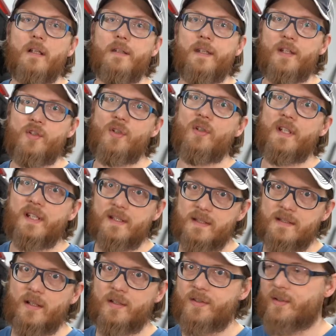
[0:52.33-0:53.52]
Naturally, this is
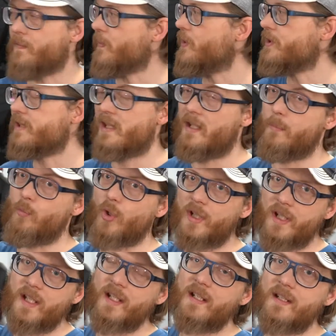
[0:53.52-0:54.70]
also the first time
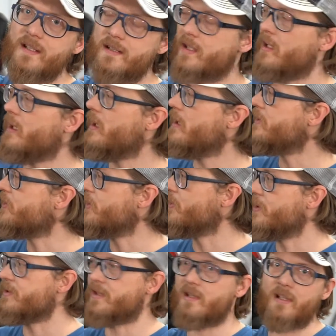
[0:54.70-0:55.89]
working on this car, so
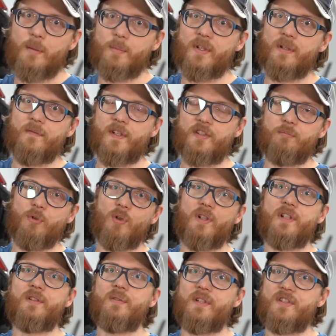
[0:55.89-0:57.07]
there's a little bit of
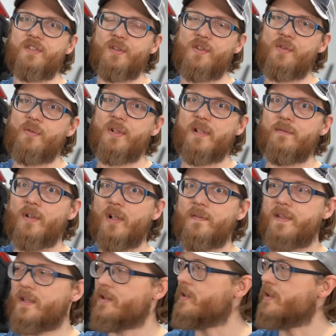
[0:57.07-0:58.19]
exploratory surgery involved here